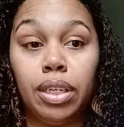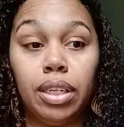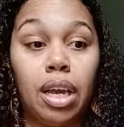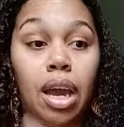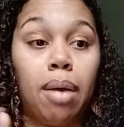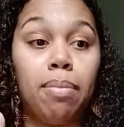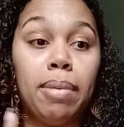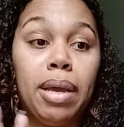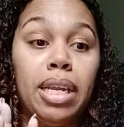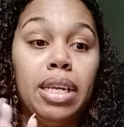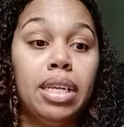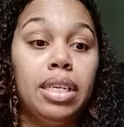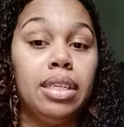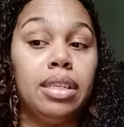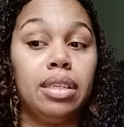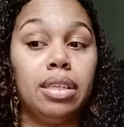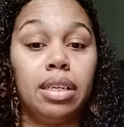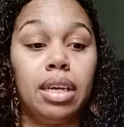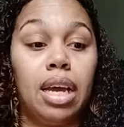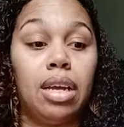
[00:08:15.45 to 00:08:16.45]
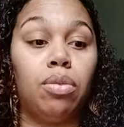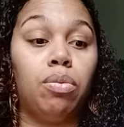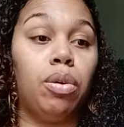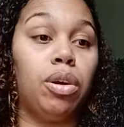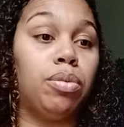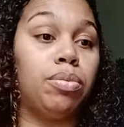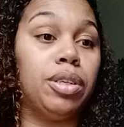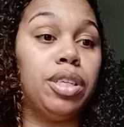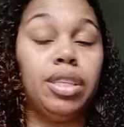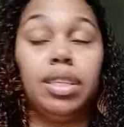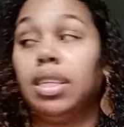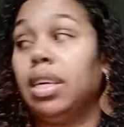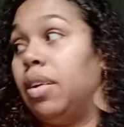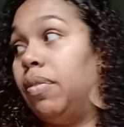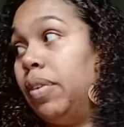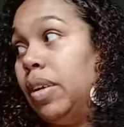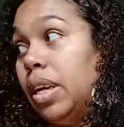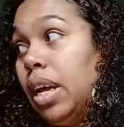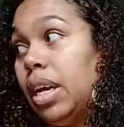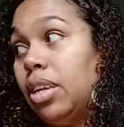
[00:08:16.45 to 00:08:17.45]
Y'all may need to kind of work with
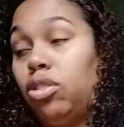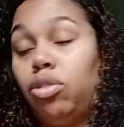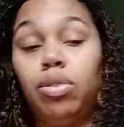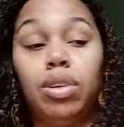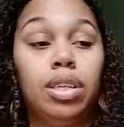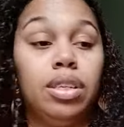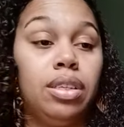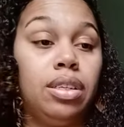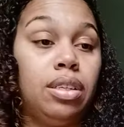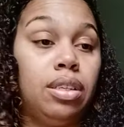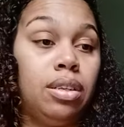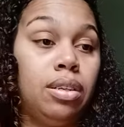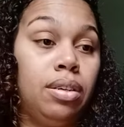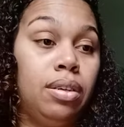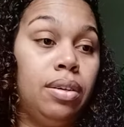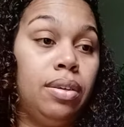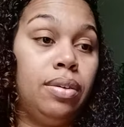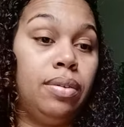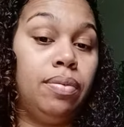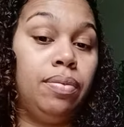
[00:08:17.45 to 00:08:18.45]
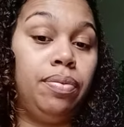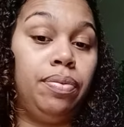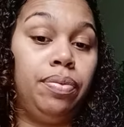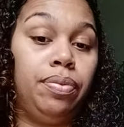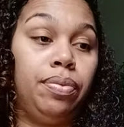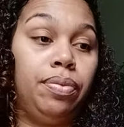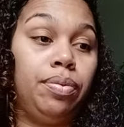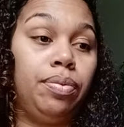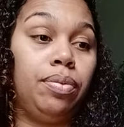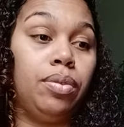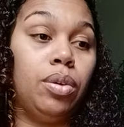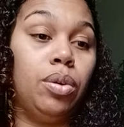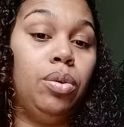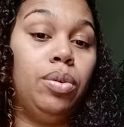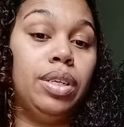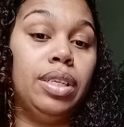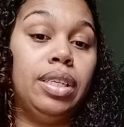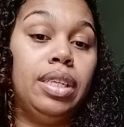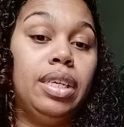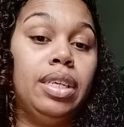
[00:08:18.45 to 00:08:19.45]
yourself and not trust
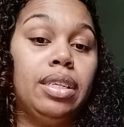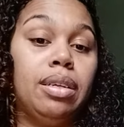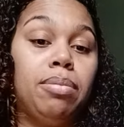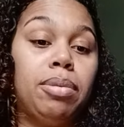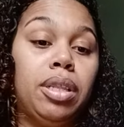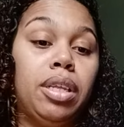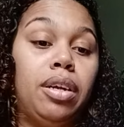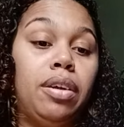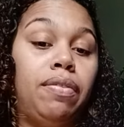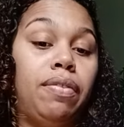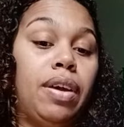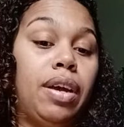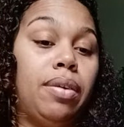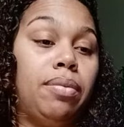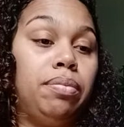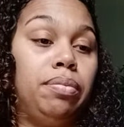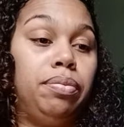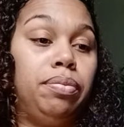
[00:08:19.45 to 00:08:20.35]
who this is. I'm going to clarify.